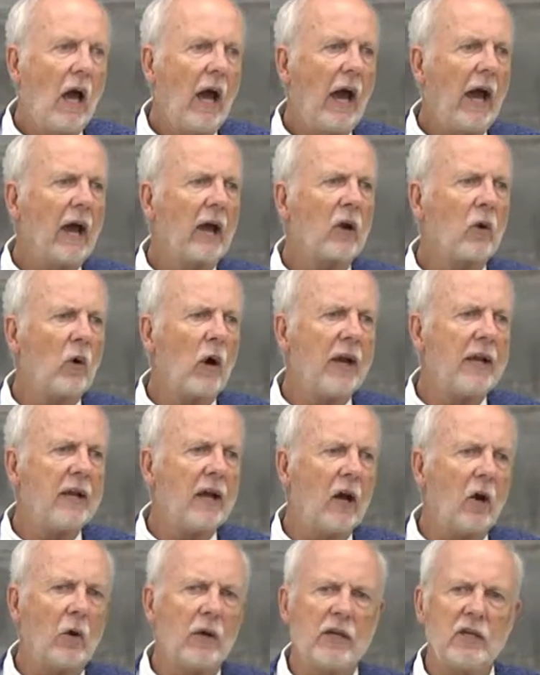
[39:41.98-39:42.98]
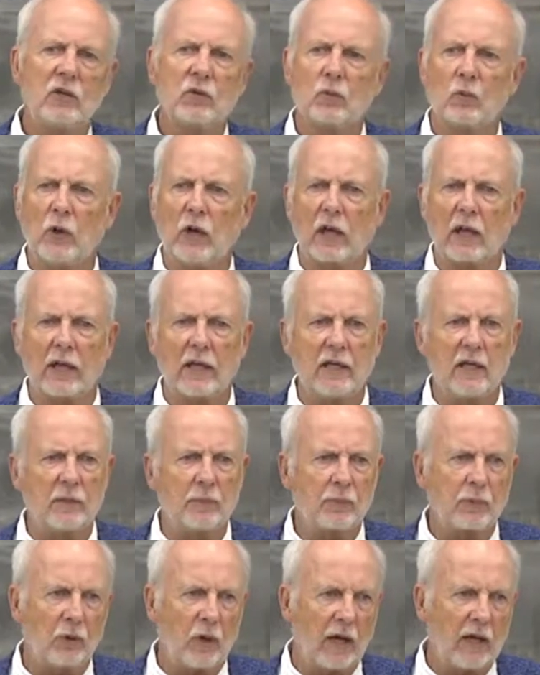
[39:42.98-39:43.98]
How do I know he's really
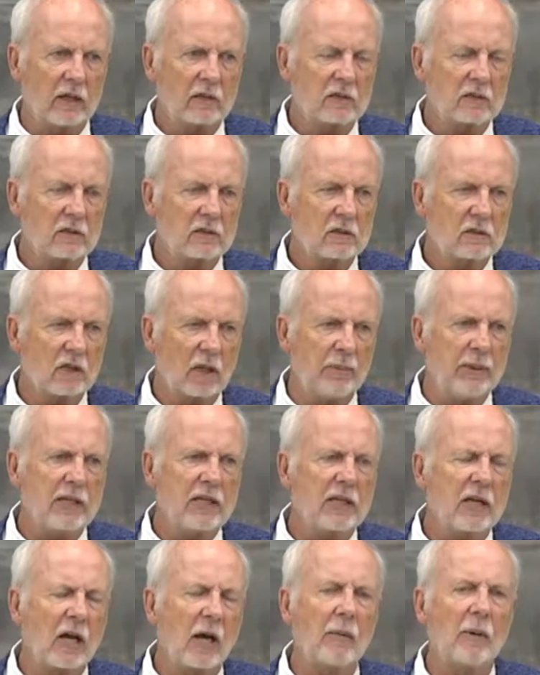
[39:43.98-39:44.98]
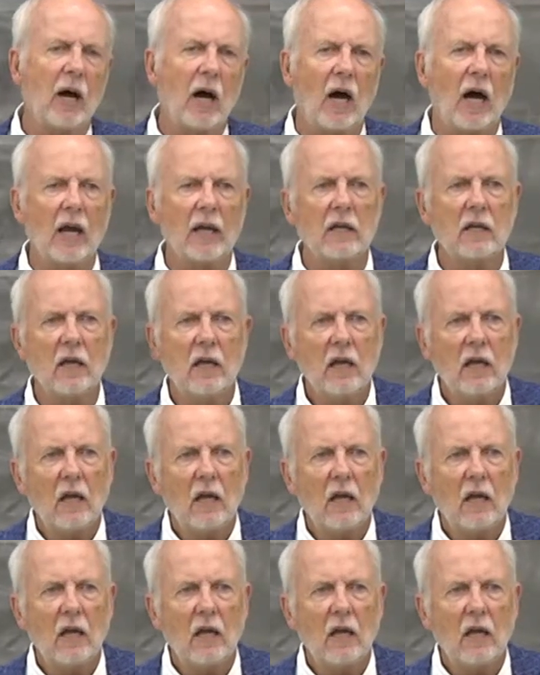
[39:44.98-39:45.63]
depressed? I mean, come on.